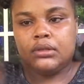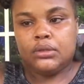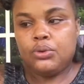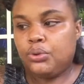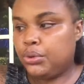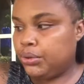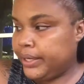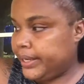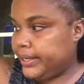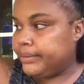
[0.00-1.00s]
2,
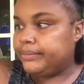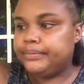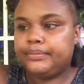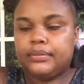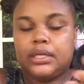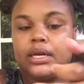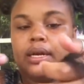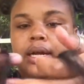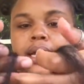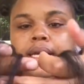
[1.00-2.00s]
3.
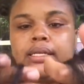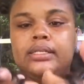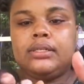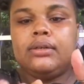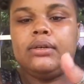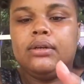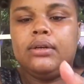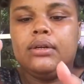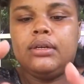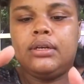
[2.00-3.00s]
Alright, so
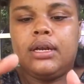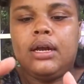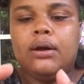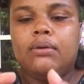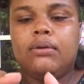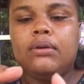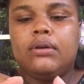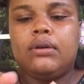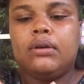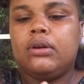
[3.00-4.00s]
now
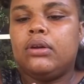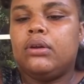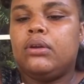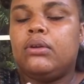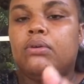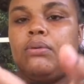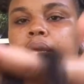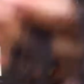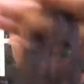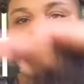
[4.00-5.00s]
we
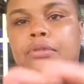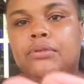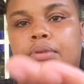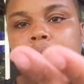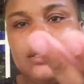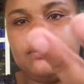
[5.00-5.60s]
have 3.